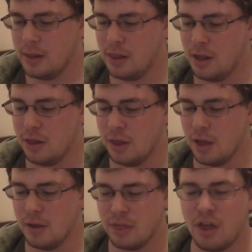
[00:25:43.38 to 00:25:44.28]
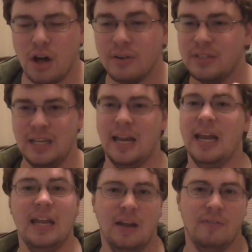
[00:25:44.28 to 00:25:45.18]
the thought of seeing
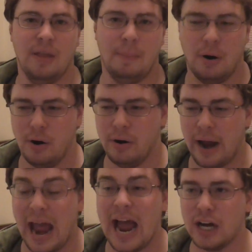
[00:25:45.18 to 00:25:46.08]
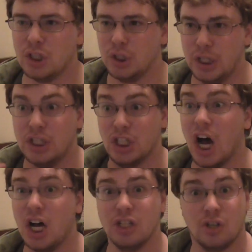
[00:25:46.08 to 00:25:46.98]
any of them hurt actually
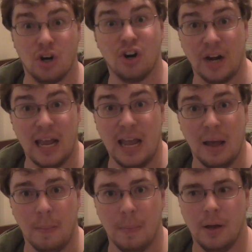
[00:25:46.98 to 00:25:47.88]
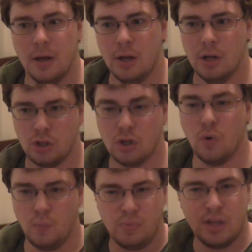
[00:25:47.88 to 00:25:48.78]
does hurt him.
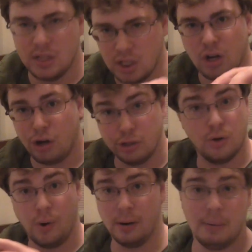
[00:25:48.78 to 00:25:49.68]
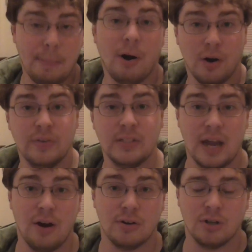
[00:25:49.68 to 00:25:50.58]
So this is also going to be part of his
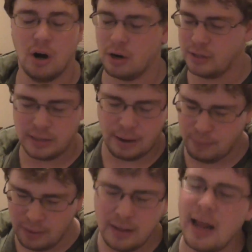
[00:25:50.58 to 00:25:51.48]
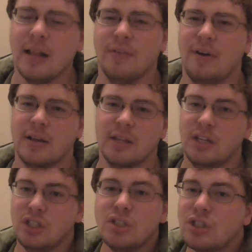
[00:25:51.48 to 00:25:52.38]
character arc, because I really hate the fact
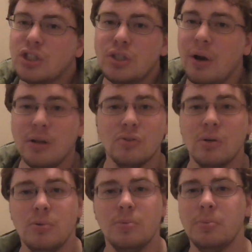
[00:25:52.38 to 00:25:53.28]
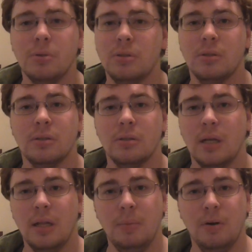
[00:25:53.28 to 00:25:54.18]
that just shooting stormtroopers
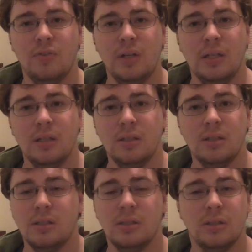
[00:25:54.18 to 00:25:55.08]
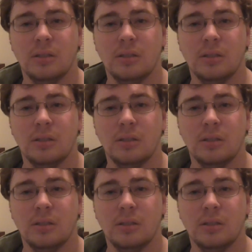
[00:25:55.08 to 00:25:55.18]
in the movie, just,